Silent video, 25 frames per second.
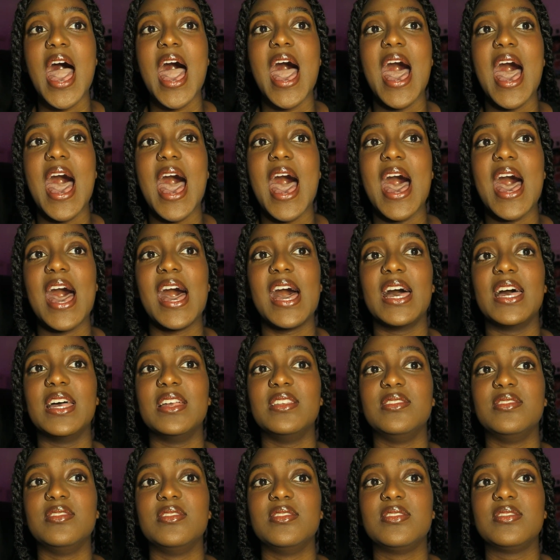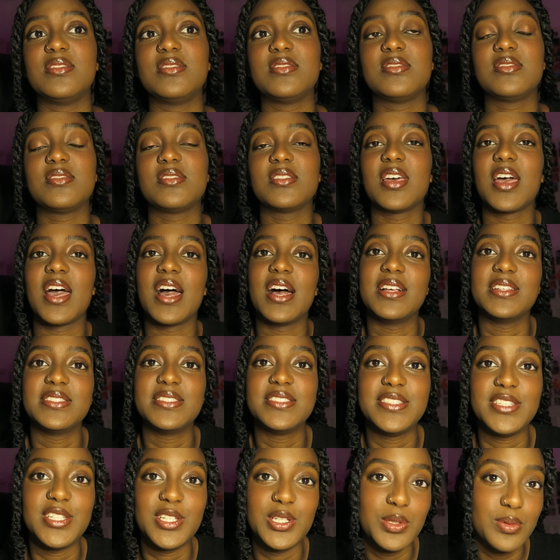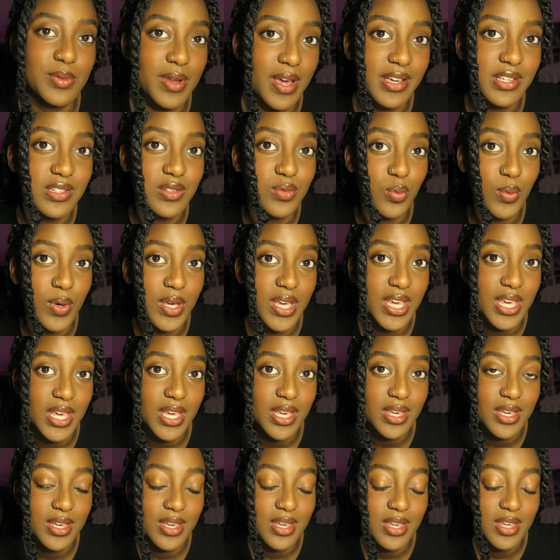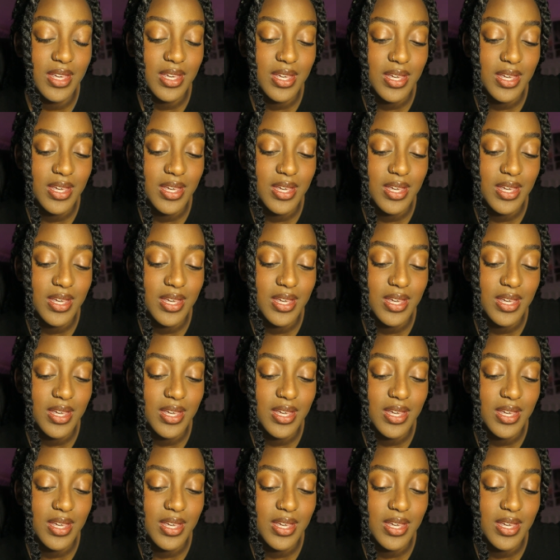and I'll see you next week.